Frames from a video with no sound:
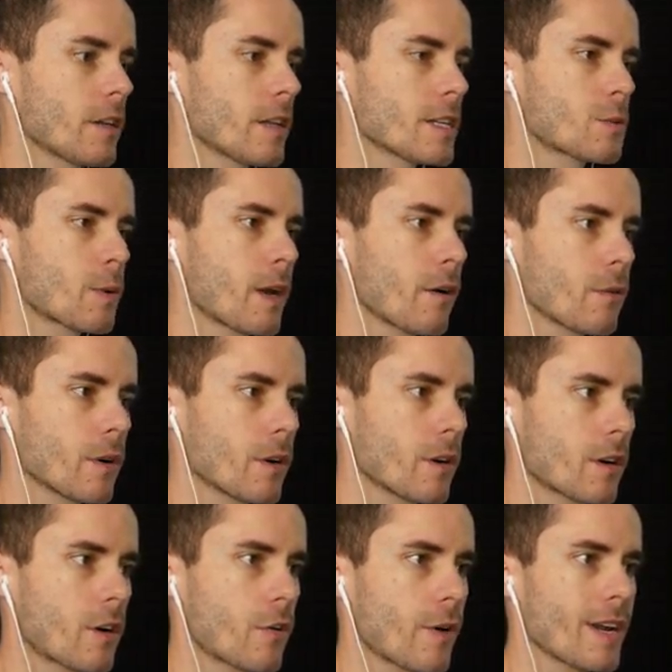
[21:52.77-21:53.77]
Look at this. We're going
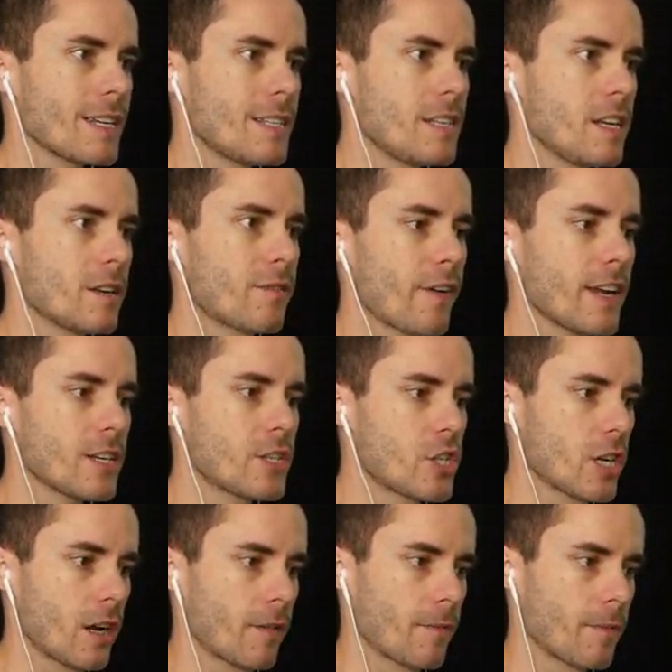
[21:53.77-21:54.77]
on a crazy
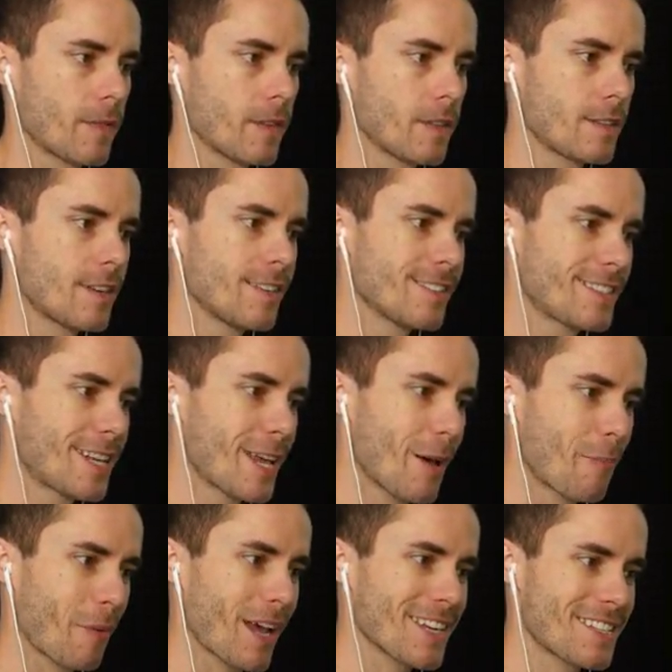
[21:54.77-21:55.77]
adventure. This is
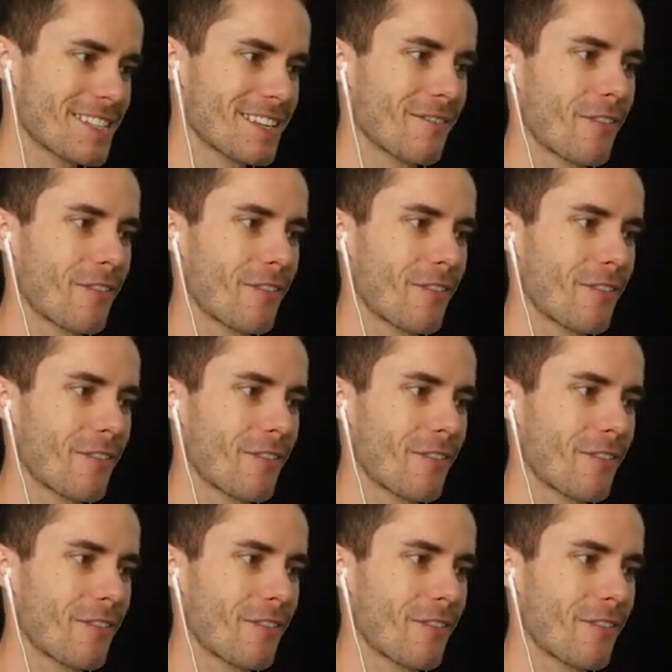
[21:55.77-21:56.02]
the best